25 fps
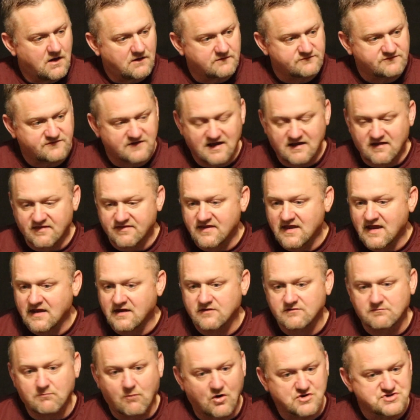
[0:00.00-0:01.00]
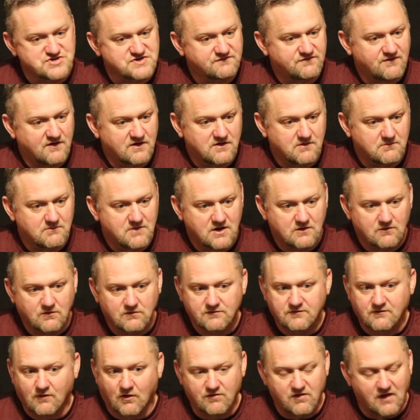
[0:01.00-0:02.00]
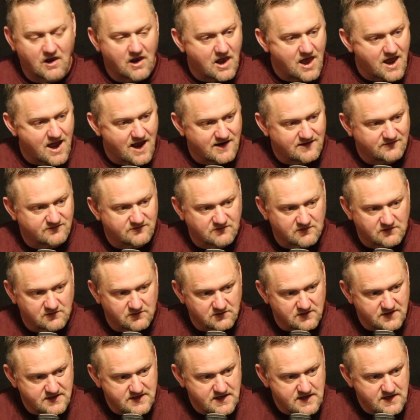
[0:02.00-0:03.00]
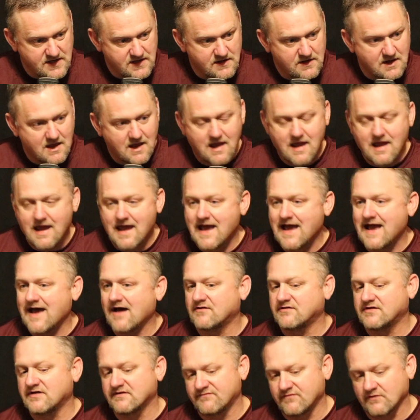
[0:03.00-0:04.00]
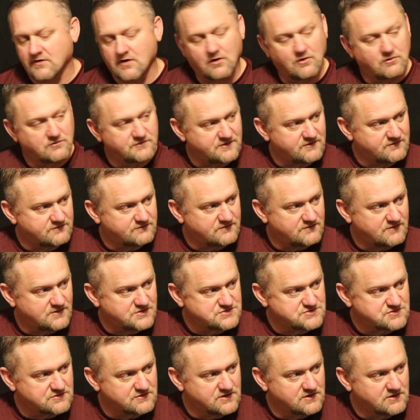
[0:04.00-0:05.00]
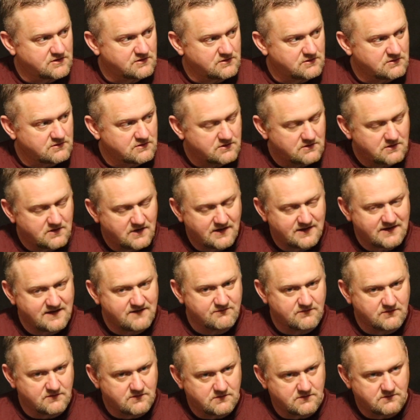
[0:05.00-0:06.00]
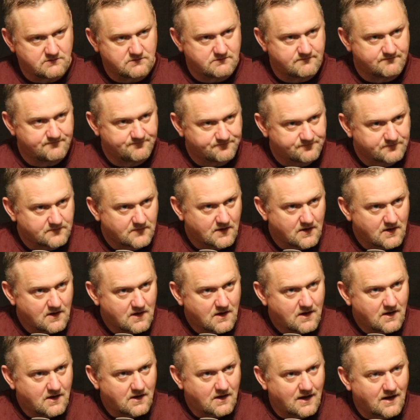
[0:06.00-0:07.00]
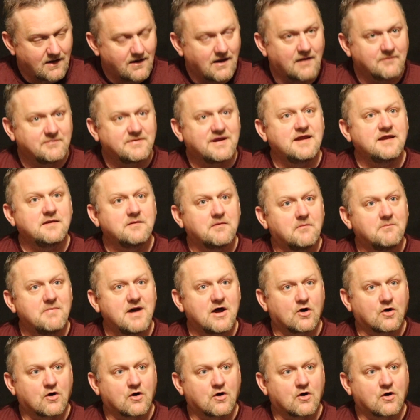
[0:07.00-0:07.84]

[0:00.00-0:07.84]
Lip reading: Second thing is marching fundamentals. Are the lines clean? How difficult is the drill? And even, I'm getting a better